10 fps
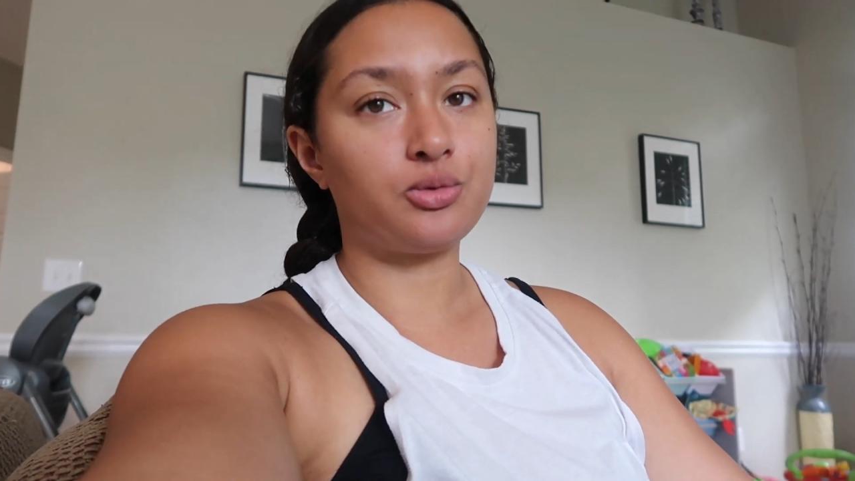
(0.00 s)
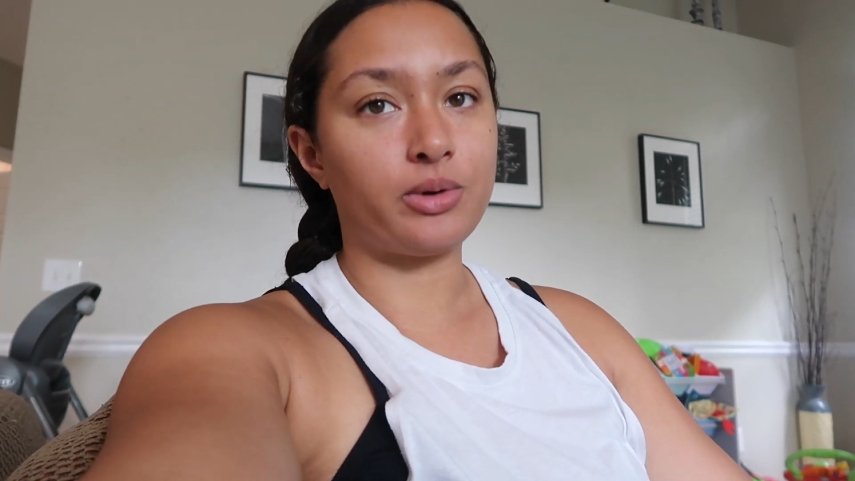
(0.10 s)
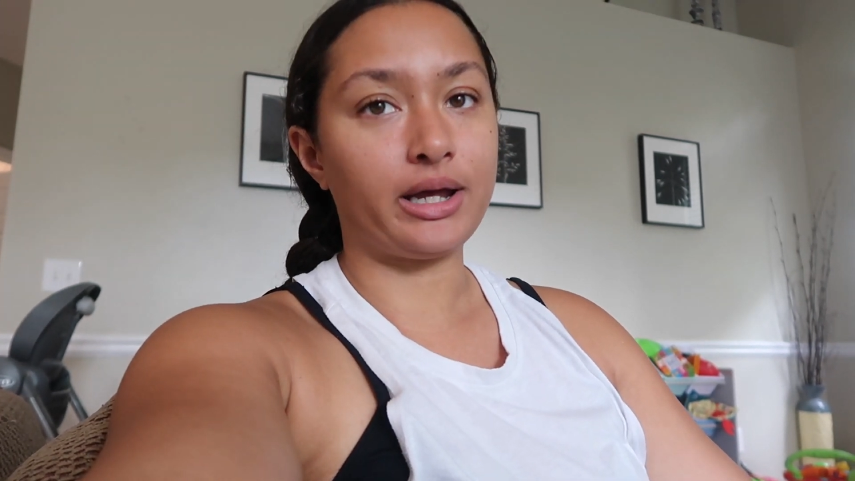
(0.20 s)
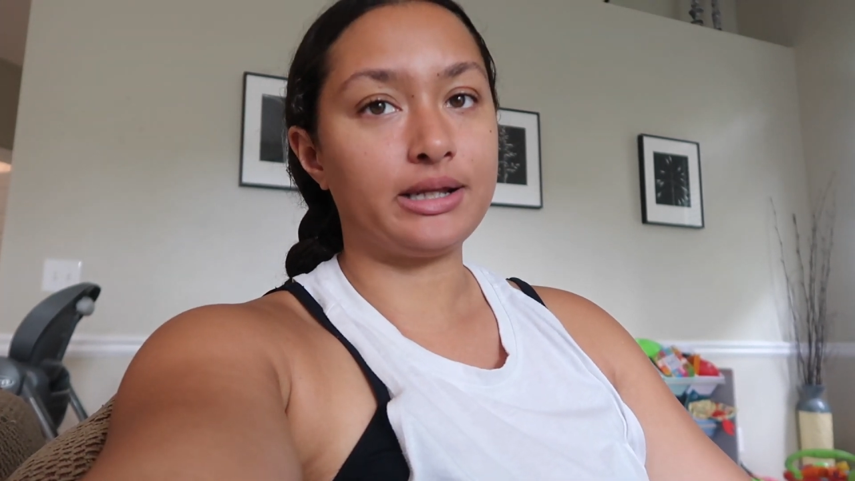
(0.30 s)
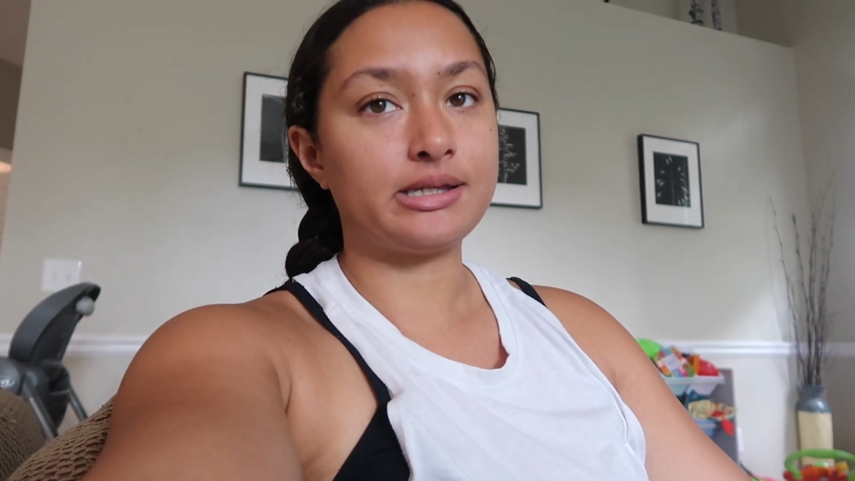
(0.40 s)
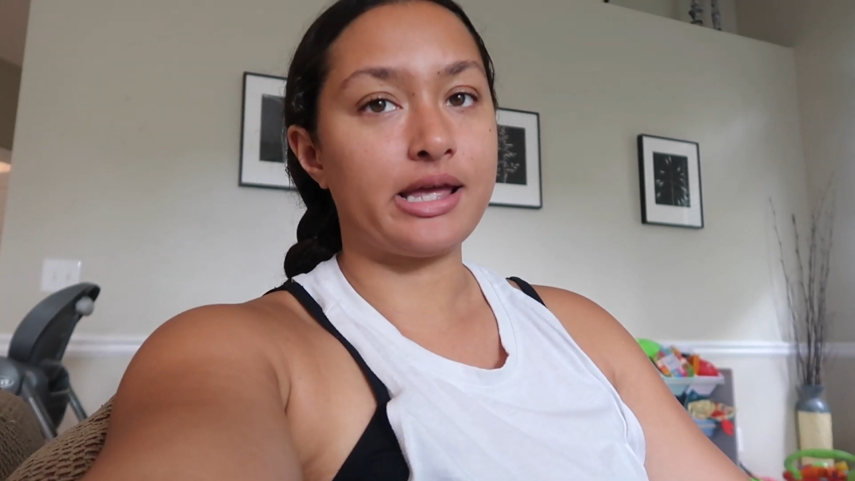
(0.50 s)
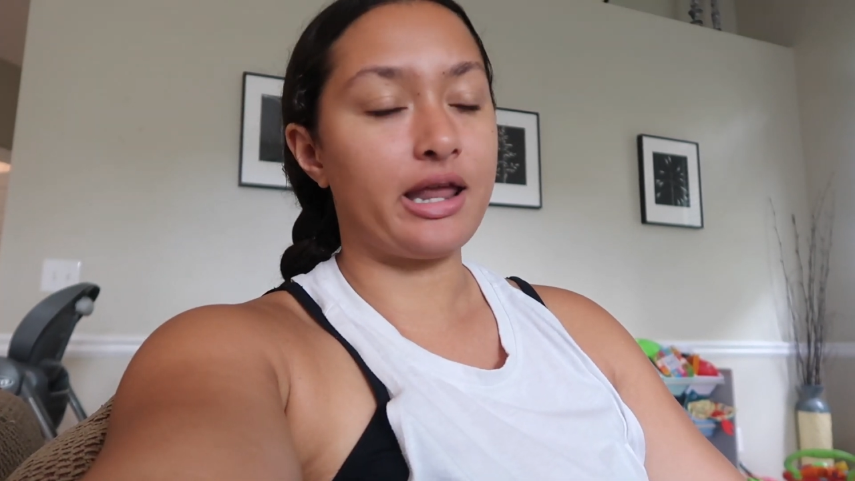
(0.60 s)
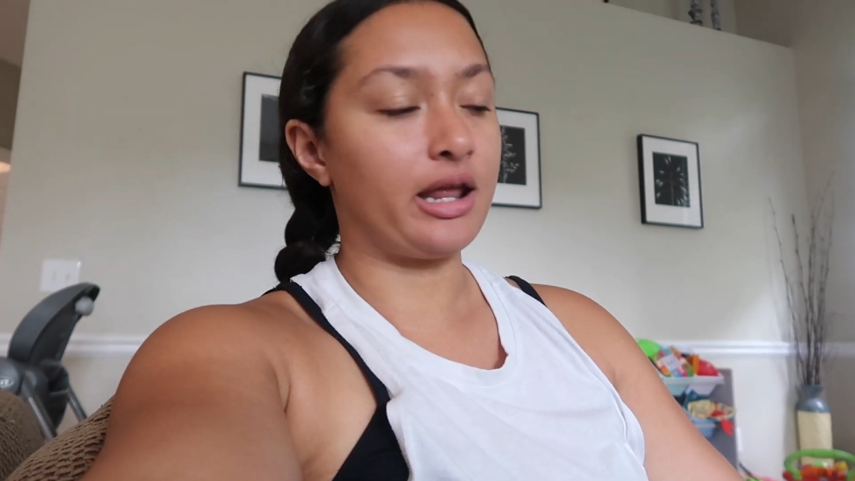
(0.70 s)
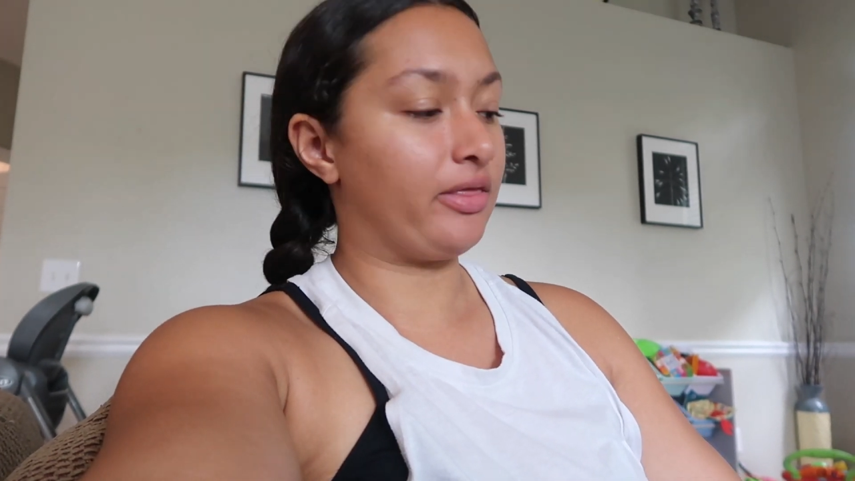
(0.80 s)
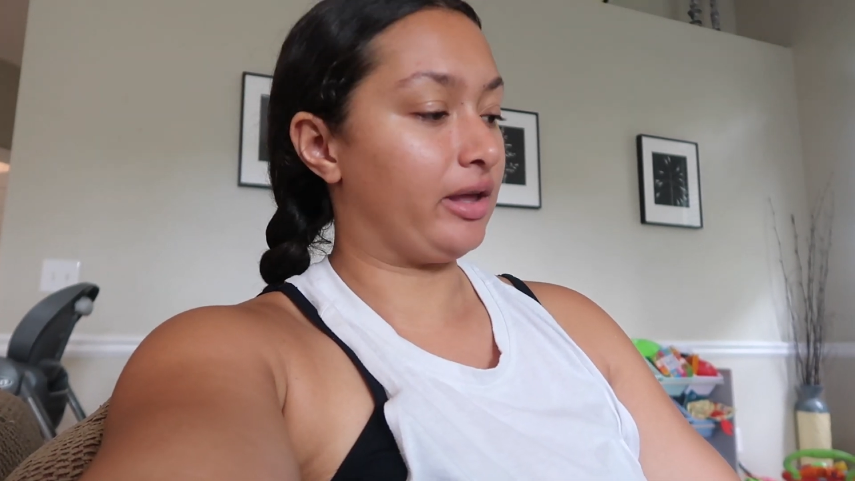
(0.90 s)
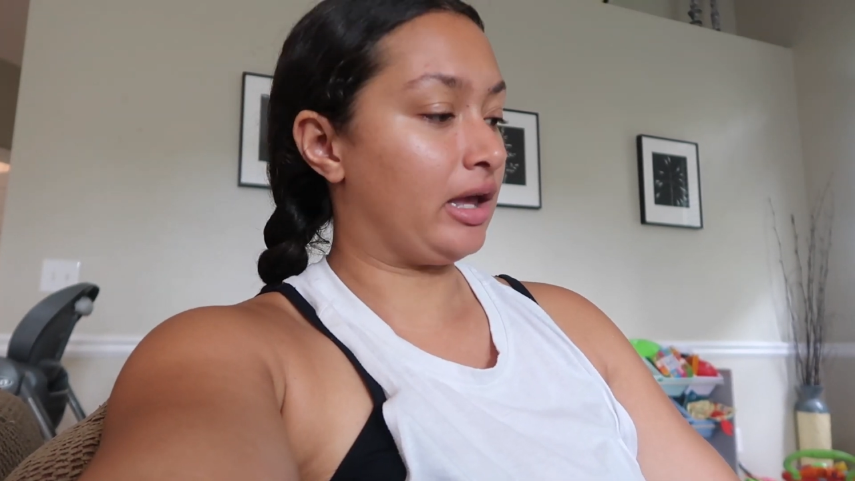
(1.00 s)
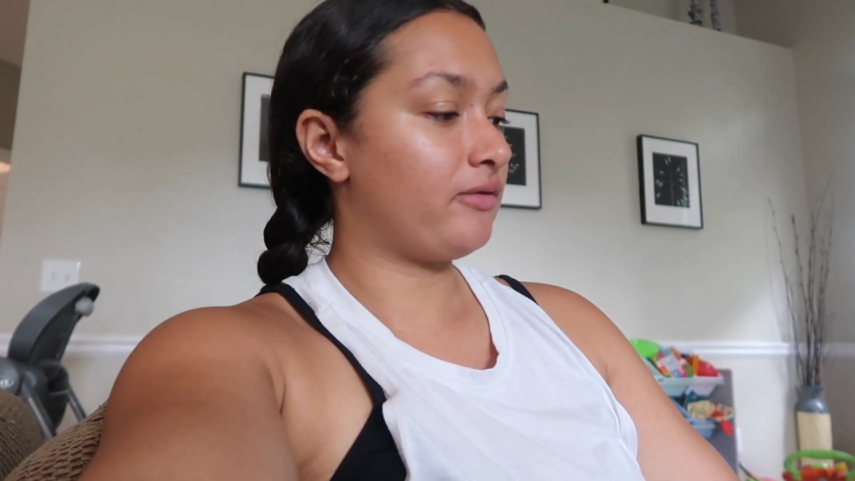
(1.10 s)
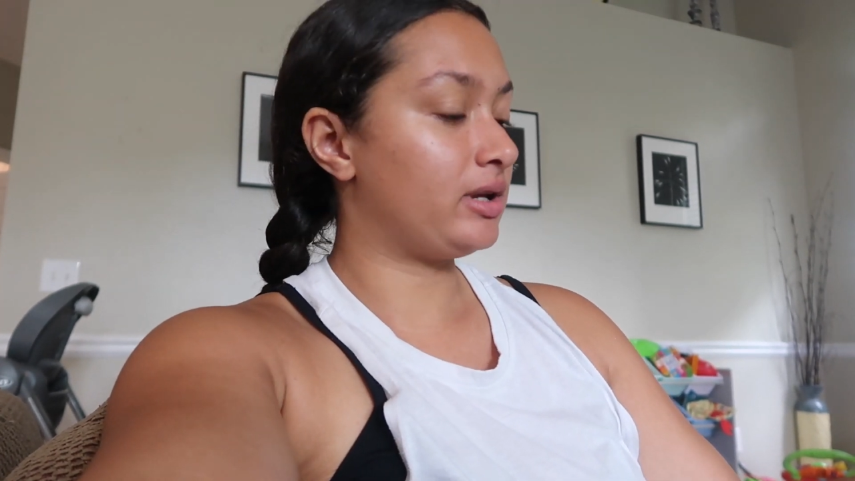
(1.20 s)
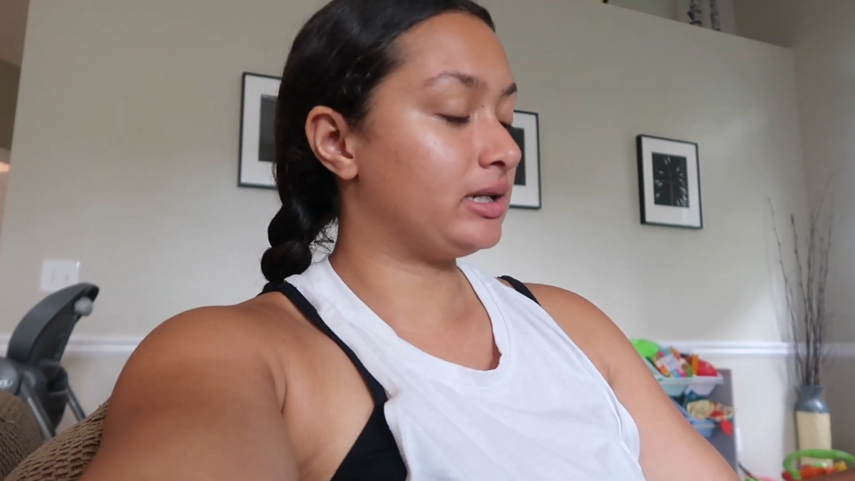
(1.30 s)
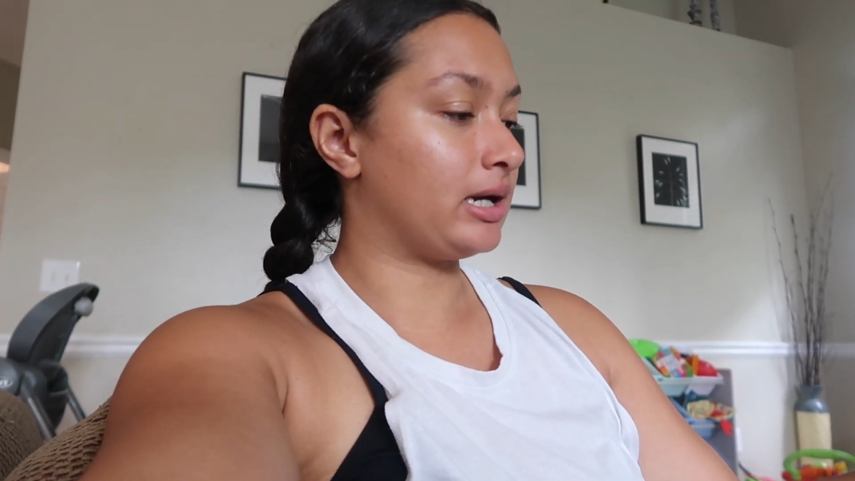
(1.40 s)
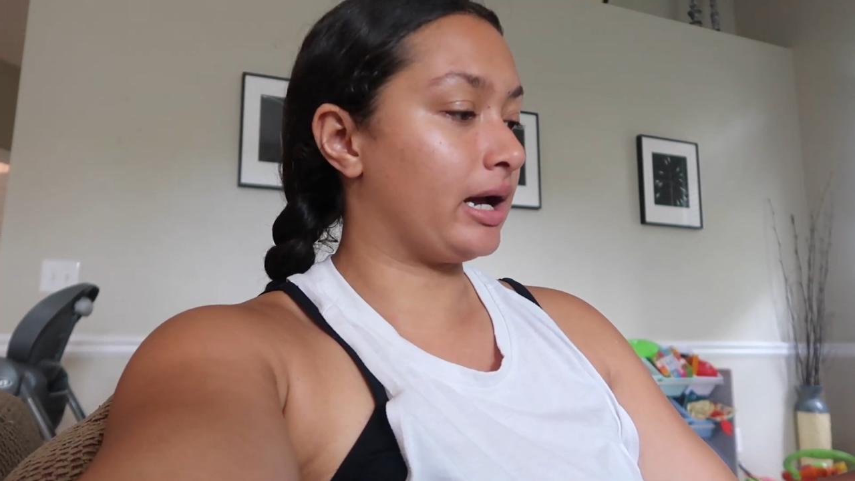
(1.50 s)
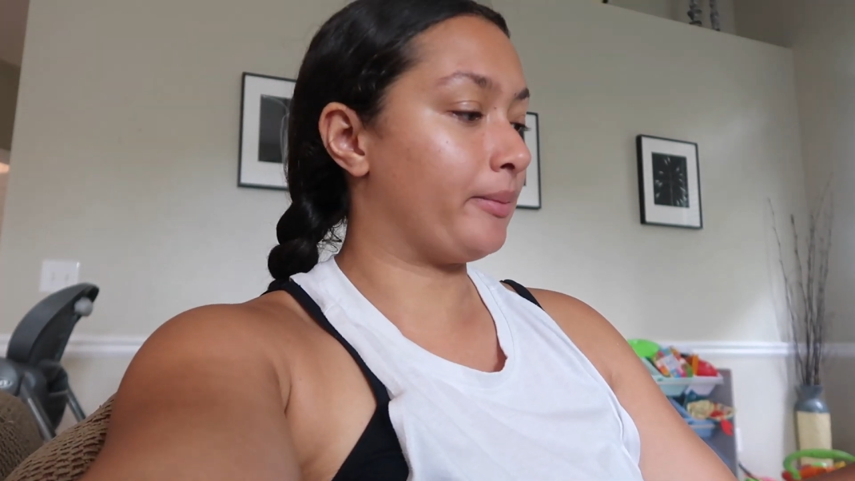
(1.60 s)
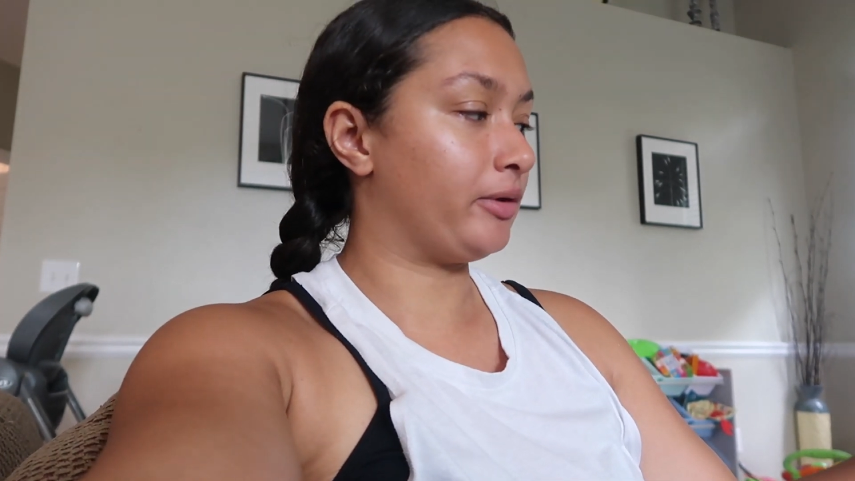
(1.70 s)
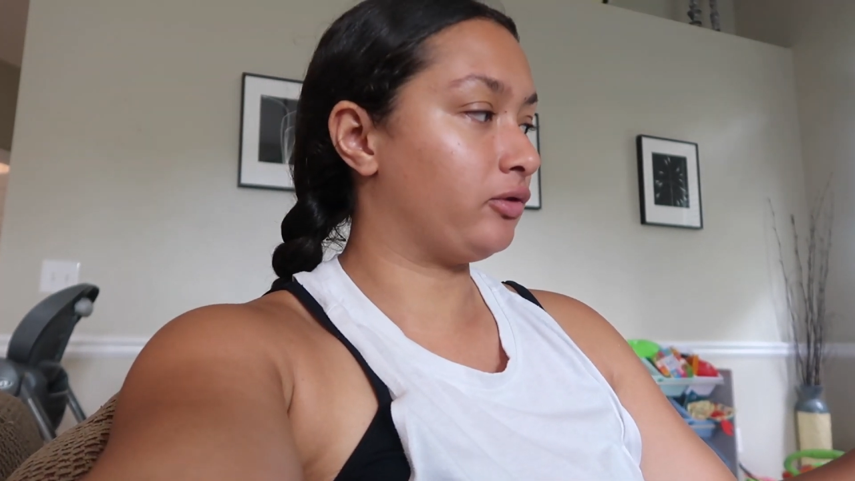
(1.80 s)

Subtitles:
rains in the evening time in